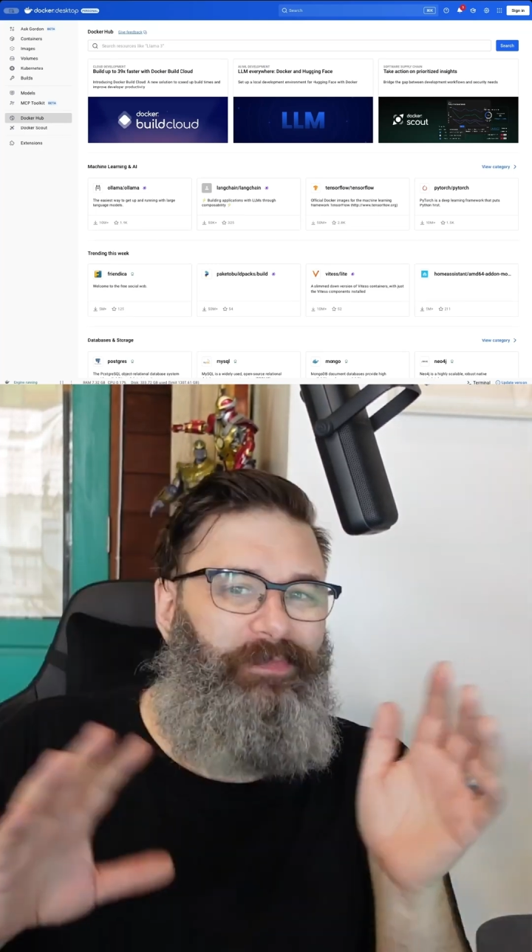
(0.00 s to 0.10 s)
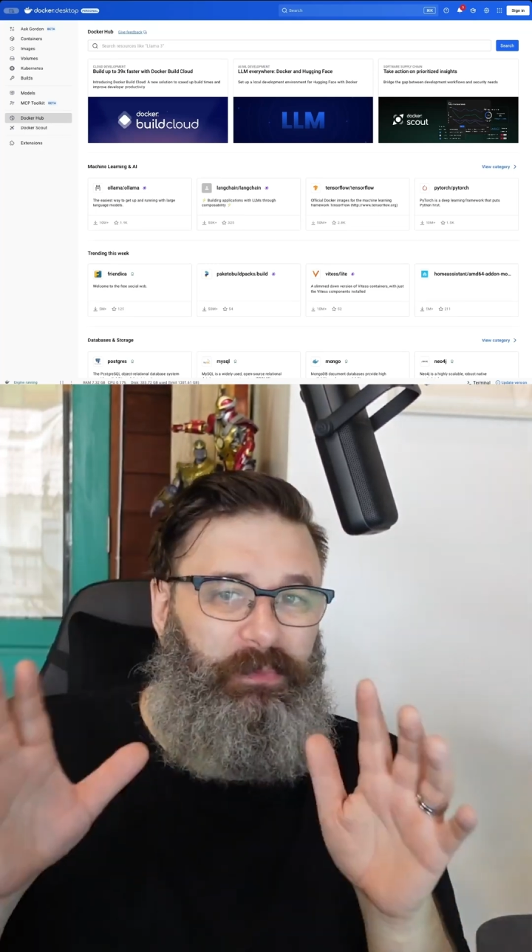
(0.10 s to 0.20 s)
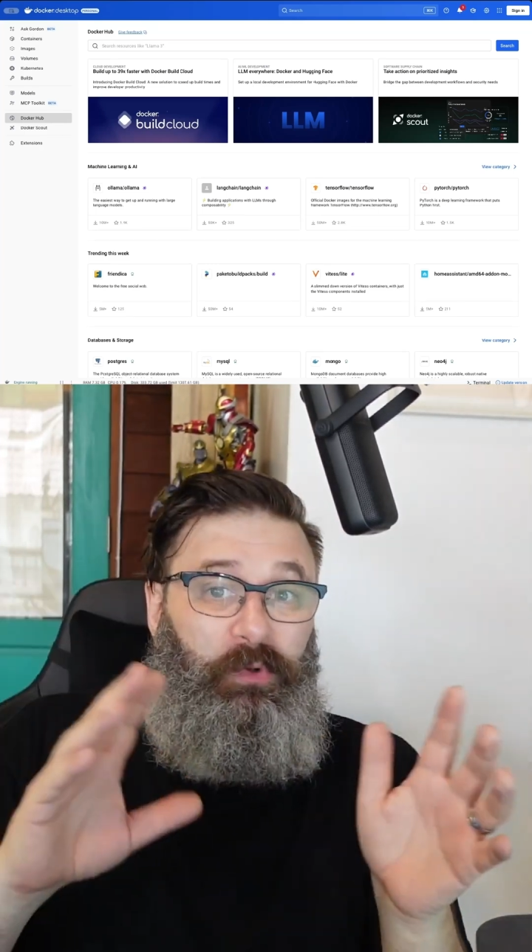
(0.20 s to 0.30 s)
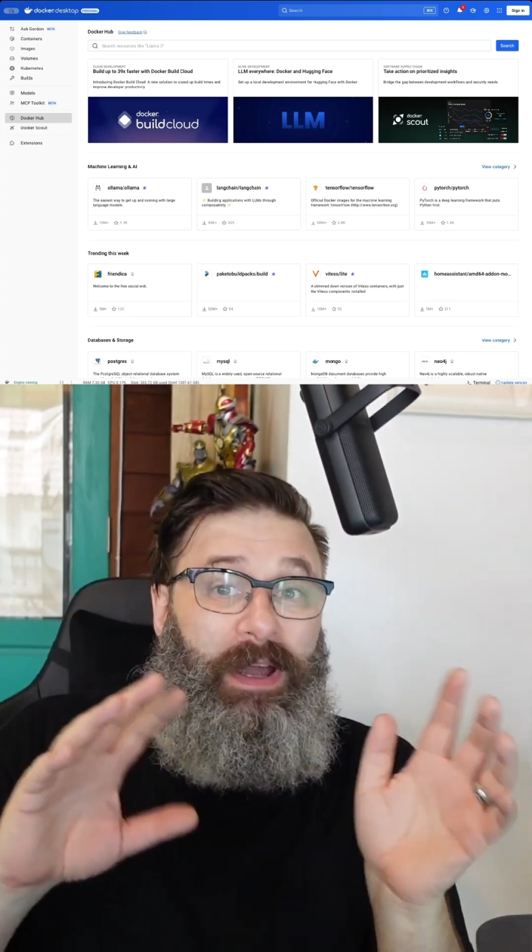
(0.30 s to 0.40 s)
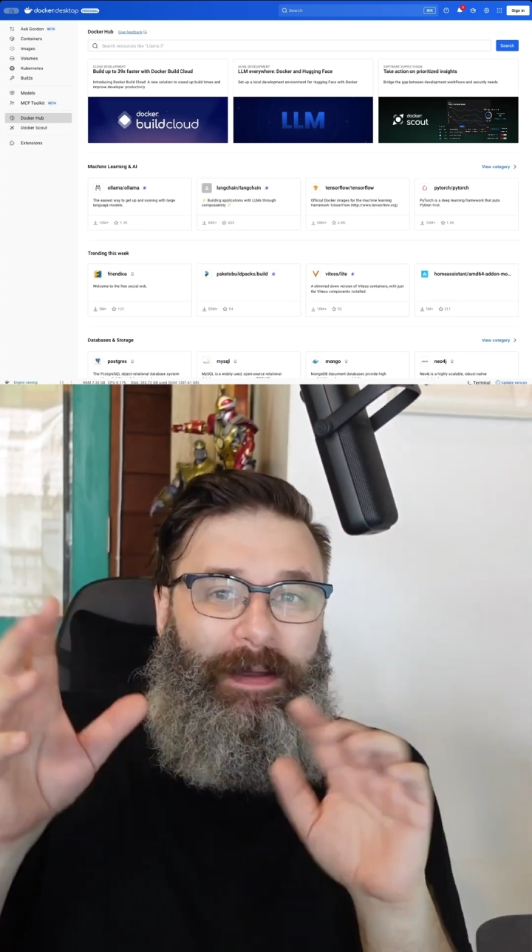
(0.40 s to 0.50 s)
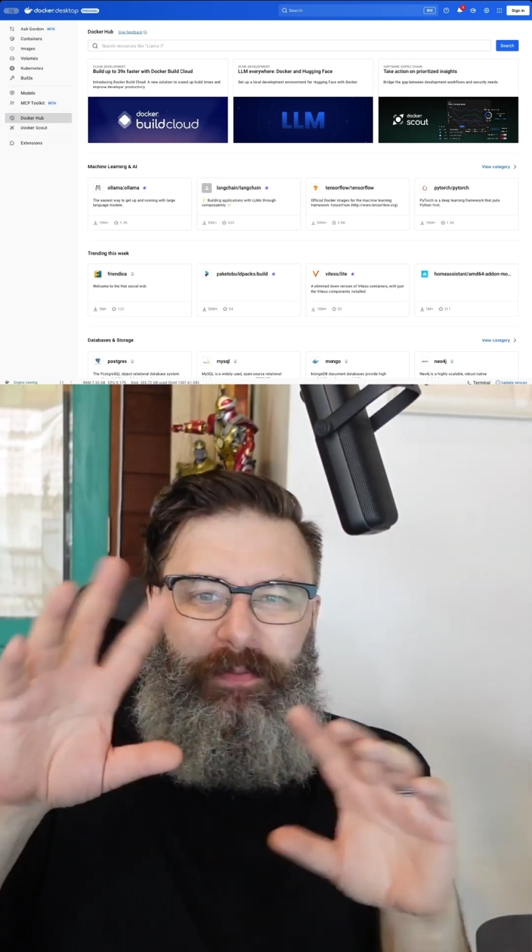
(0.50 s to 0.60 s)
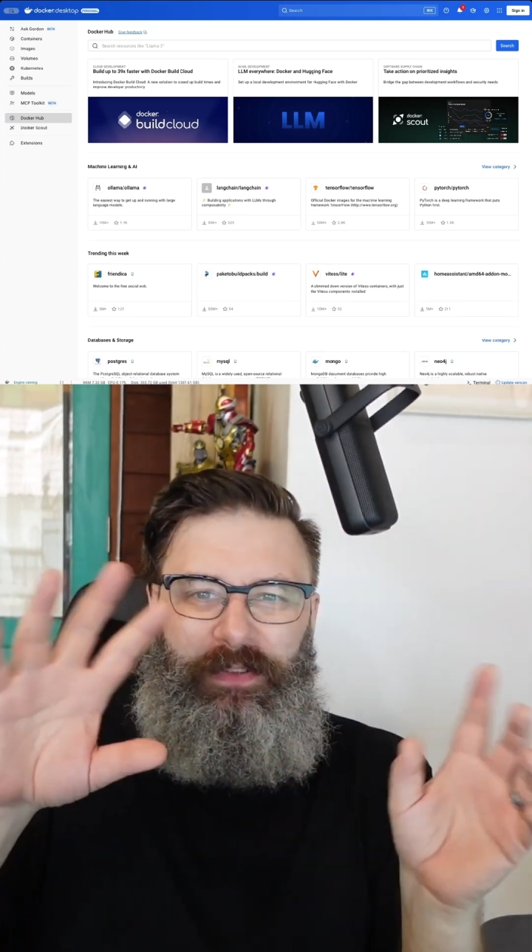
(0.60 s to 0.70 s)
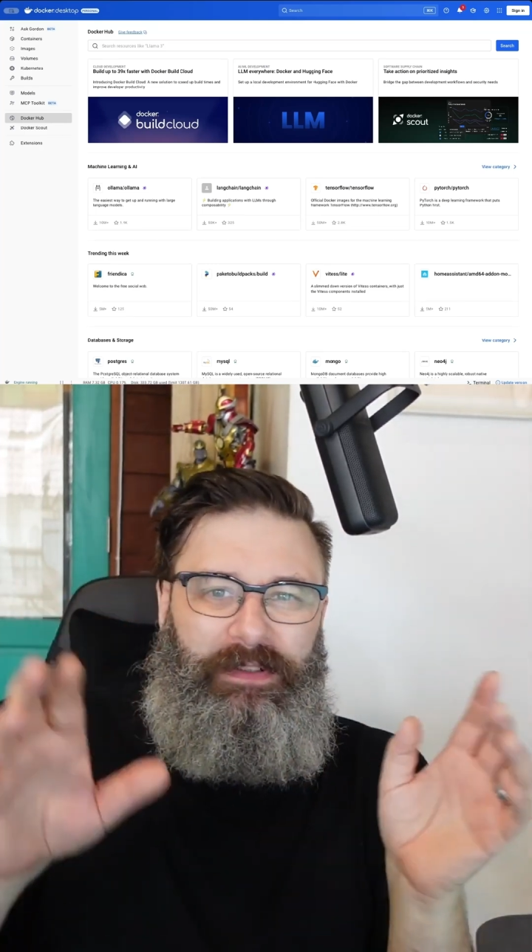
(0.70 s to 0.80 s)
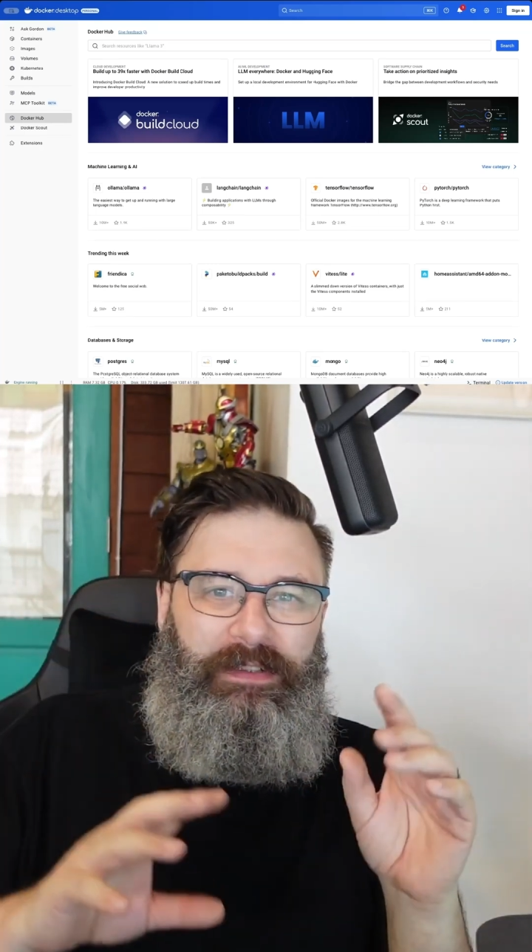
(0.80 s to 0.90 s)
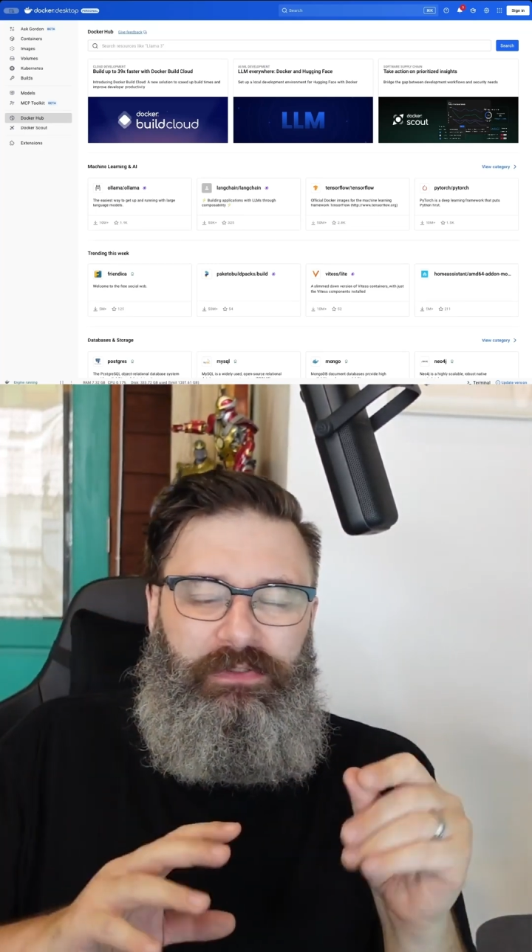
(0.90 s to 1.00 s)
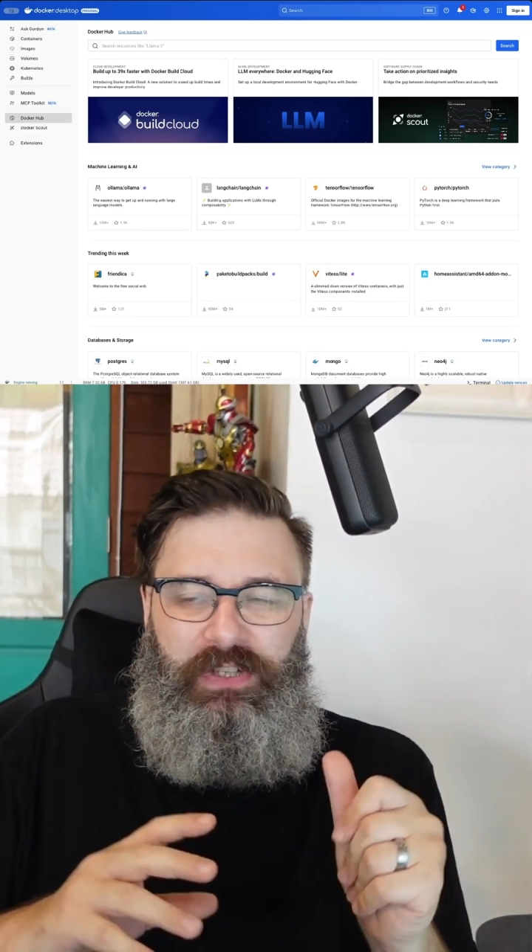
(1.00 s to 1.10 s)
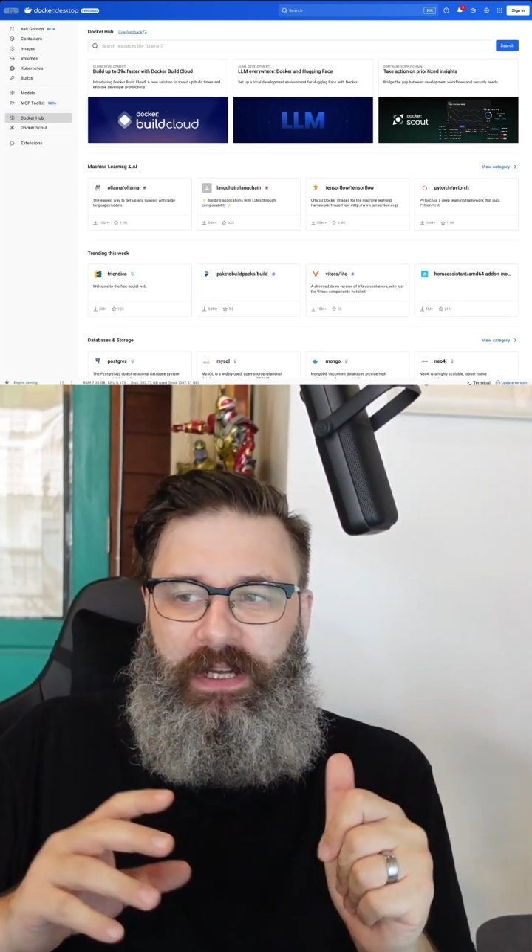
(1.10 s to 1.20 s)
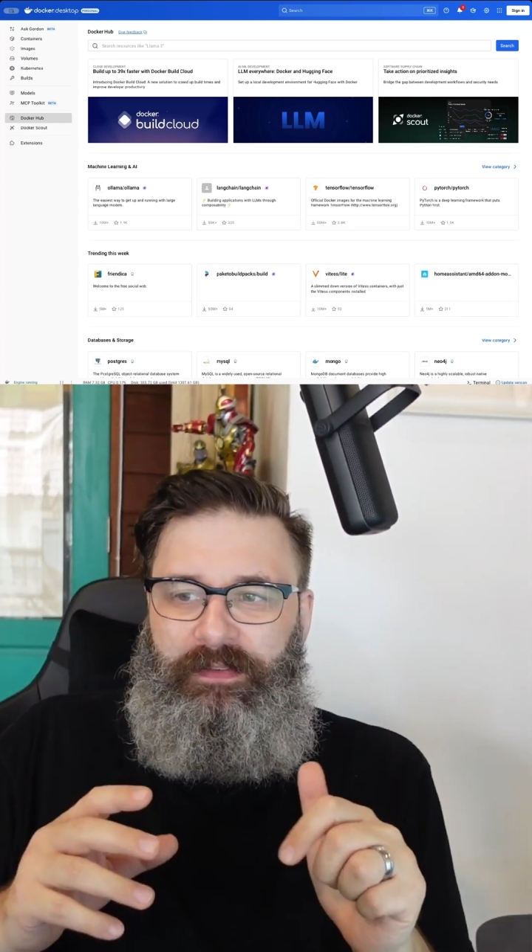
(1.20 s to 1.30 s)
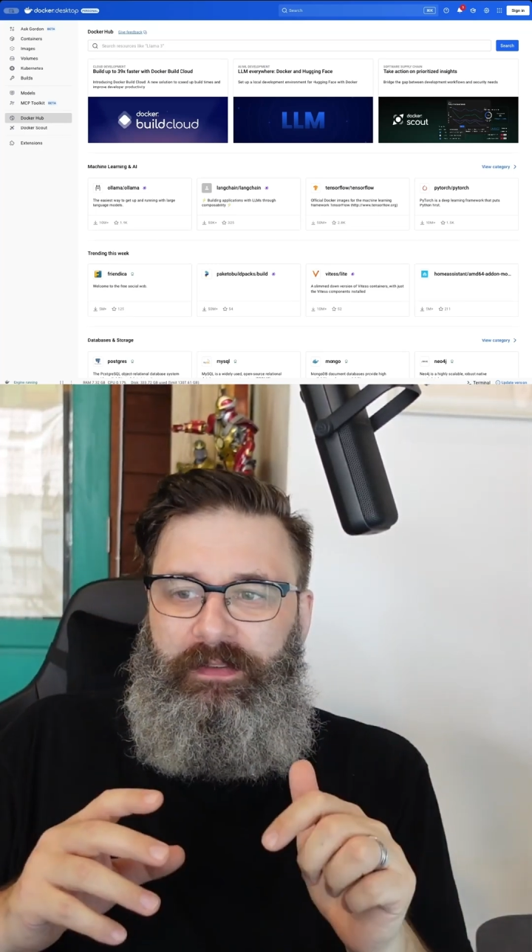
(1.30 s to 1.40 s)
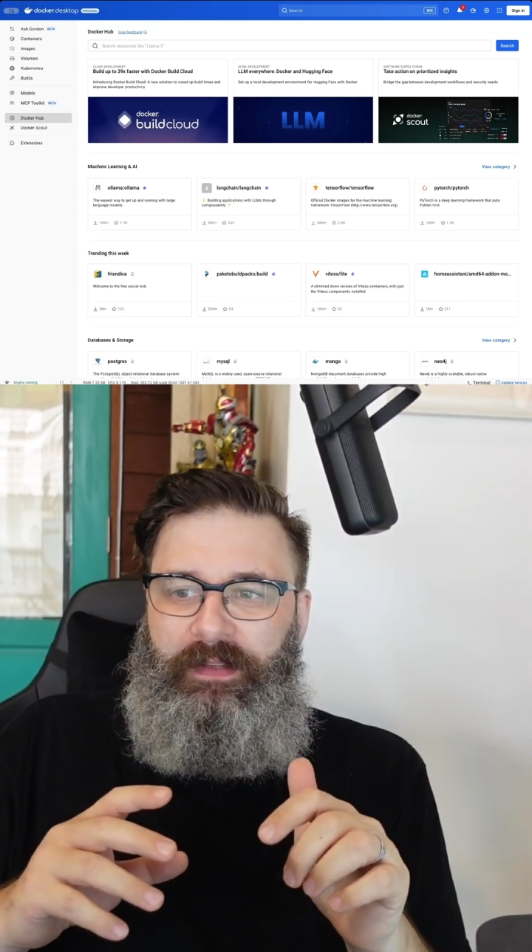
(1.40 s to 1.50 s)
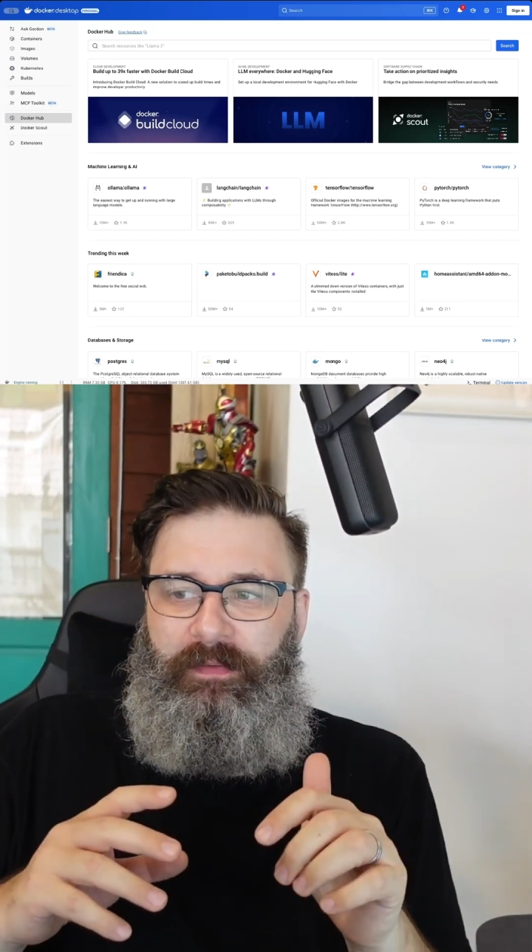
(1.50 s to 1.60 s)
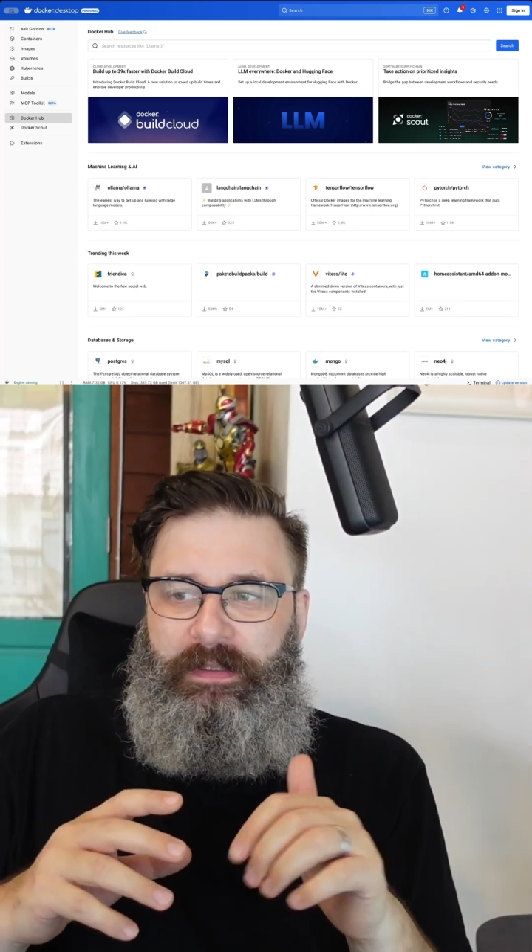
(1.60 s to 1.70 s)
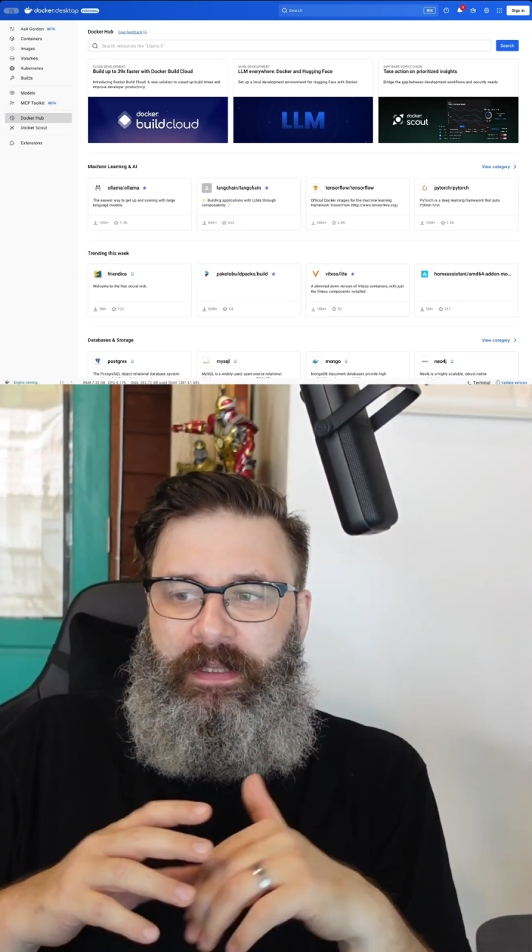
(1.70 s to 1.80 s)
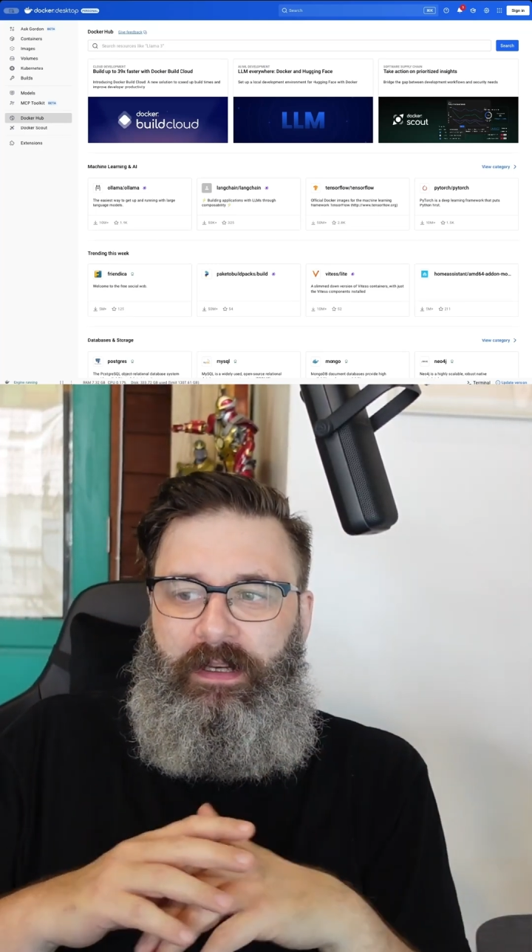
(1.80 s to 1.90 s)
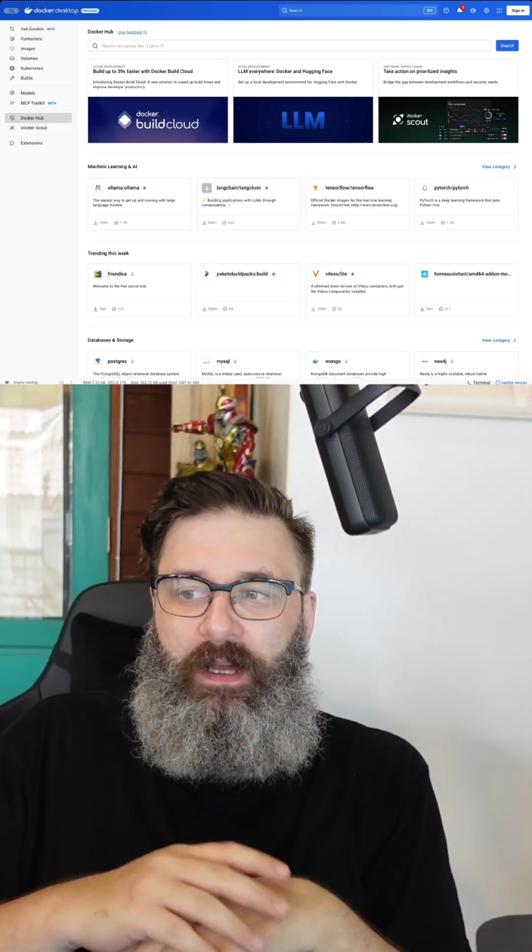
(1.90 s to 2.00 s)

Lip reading: some graphs and little charts and stuff like that.